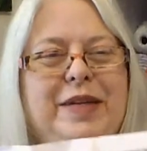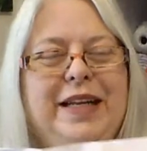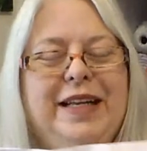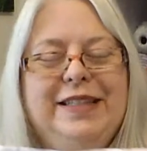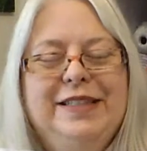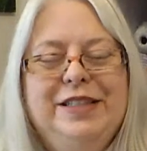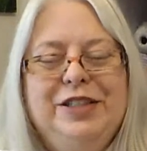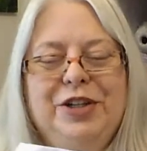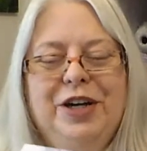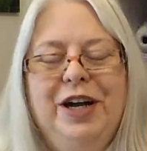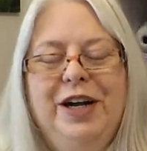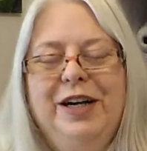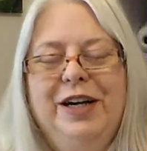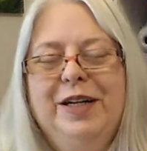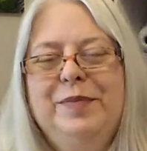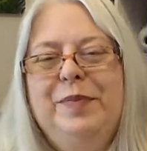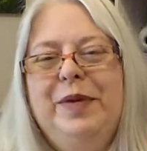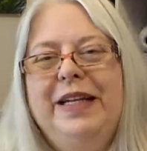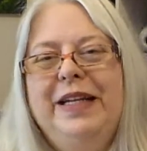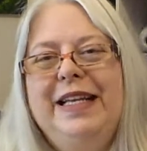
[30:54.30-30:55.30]
Bless your
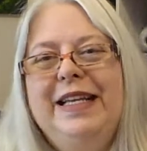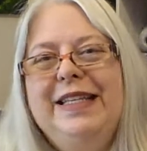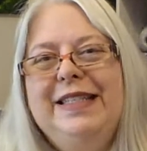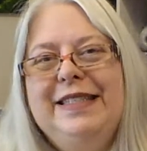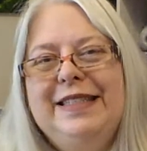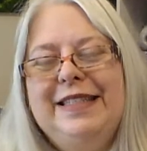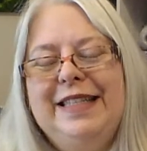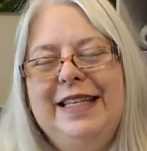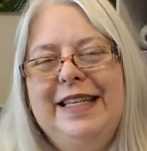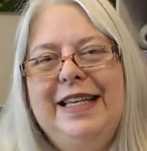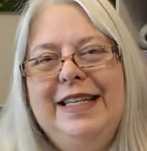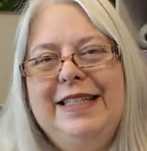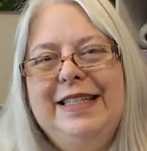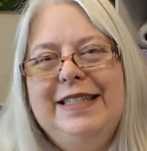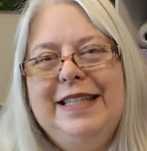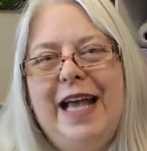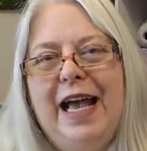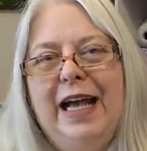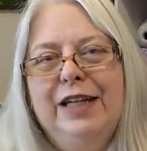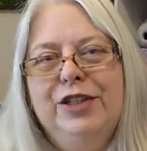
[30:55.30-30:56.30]
heart. But
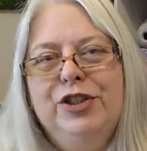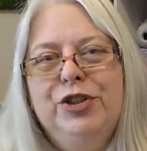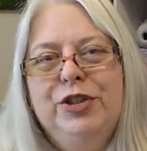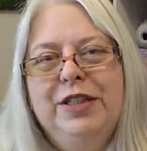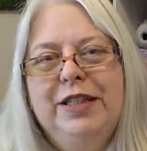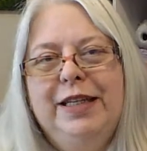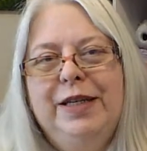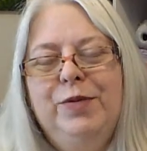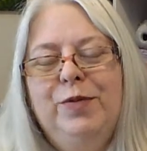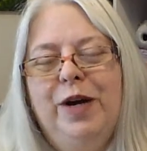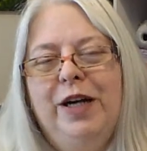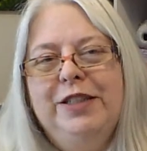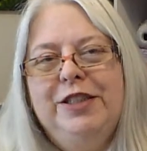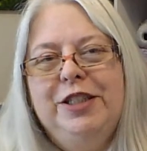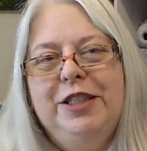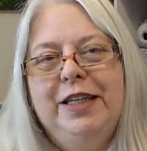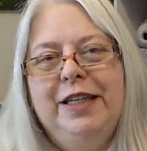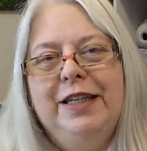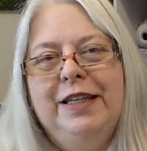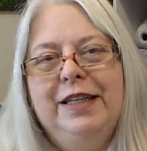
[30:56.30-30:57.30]
he's actually
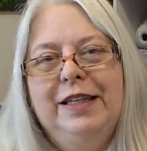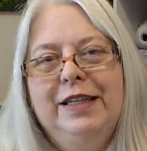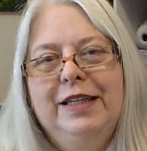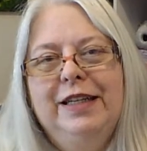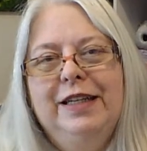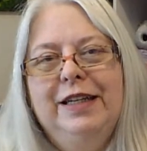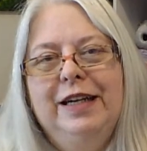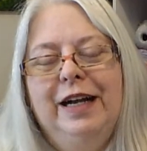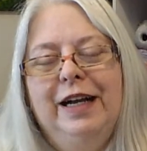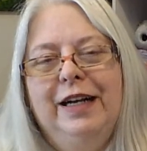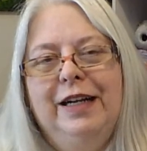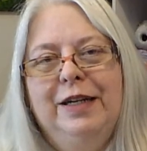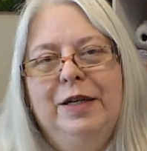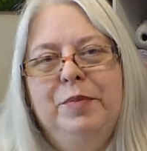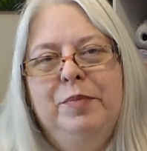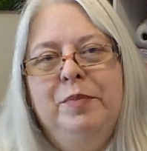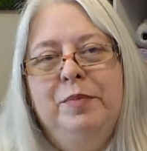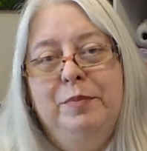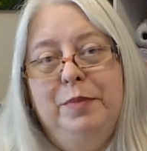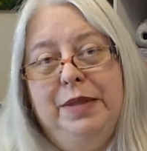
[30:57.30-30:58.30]
watching
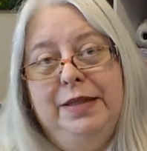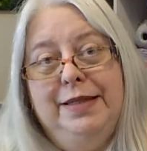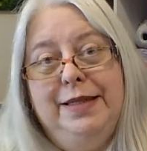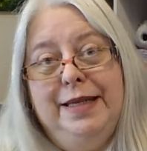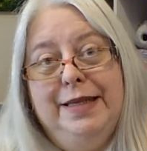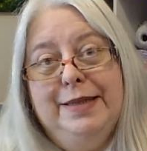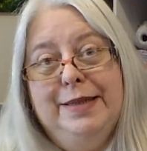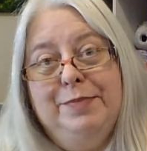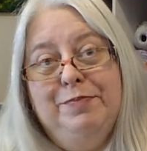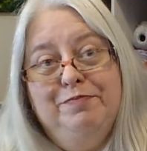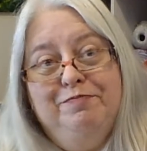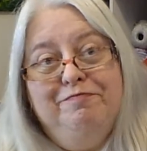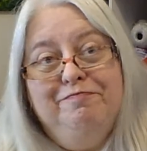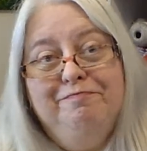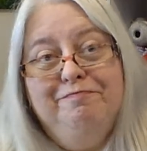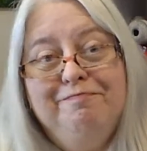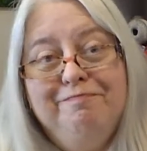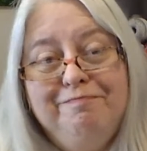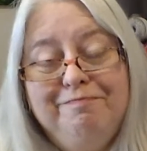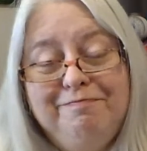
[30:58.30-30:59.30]
Mondays.
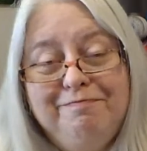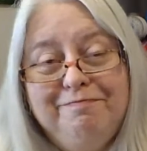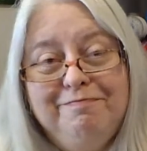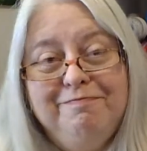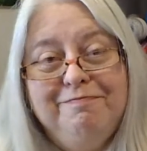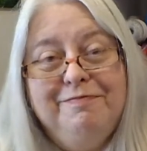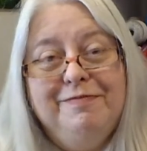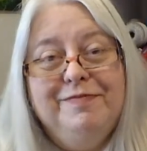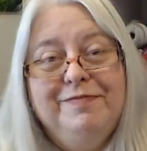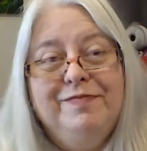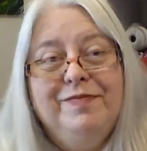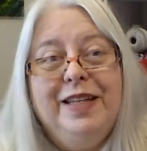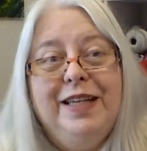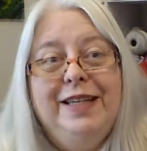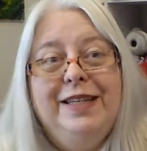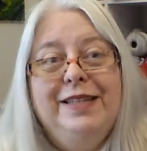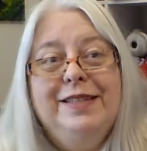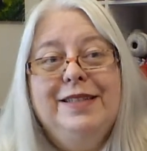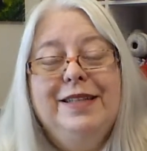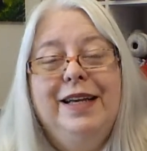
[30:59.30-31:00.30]

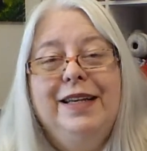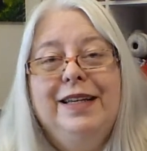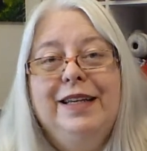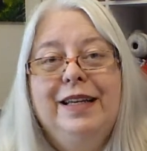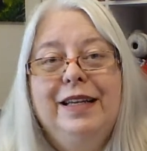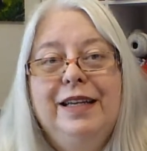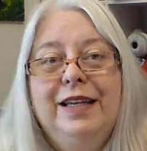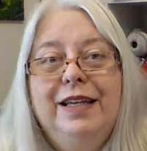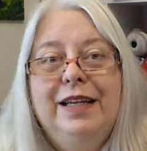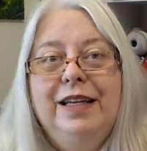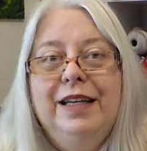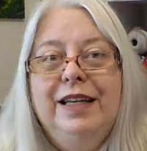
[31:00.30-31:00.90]
He's like,